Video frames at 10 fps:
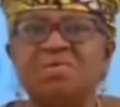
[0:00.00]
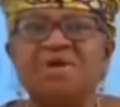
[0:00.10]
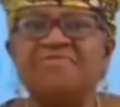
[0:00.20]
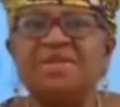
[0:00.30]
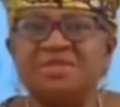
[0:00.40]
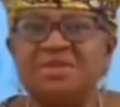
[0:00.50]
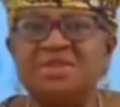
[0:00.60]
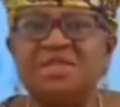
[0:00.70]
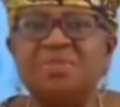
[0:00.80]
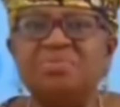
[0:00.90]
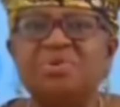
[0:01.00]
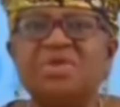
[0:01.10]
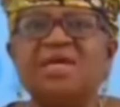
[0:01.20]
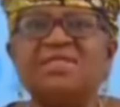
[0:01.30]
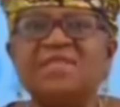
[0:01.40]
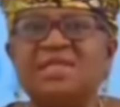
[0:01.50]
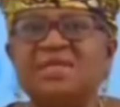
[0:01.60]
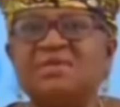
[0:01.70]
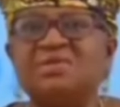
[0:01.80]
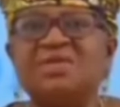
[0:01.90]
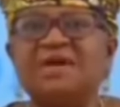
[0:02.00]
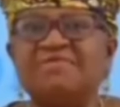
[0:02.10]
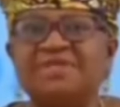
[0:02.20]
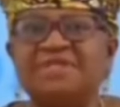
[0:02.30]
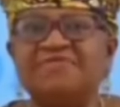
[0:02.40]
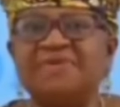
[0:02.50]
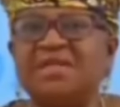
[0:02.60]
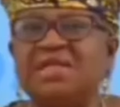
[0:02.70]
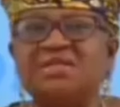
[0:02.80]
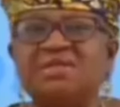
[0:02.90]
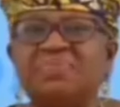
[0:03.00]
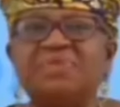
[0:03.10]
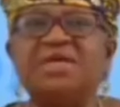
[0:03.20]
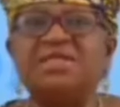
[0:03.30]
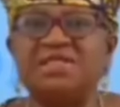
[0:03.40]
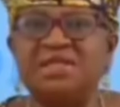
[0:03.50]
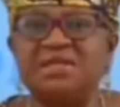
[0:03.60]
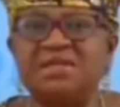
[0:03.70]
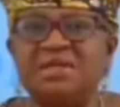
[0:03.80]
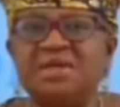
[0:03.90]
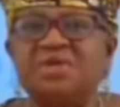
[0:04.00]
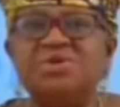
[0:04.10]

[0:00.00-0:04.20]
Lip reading: where investors abroad are seeking to diversify their supply chains